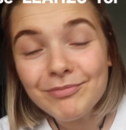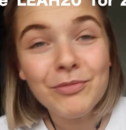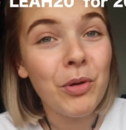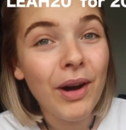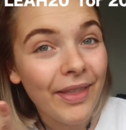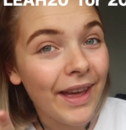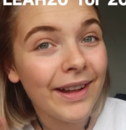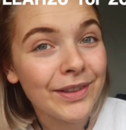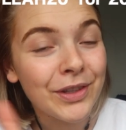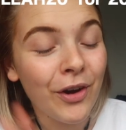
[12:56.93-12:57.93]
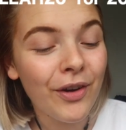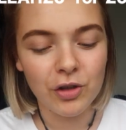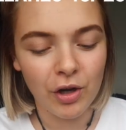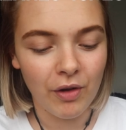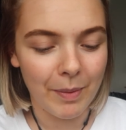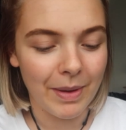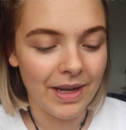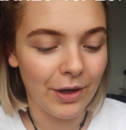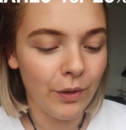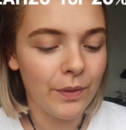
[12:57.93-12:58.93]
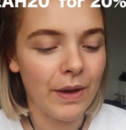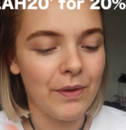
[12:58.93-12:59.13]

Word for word: Why the hell not? Could not recommend it enough.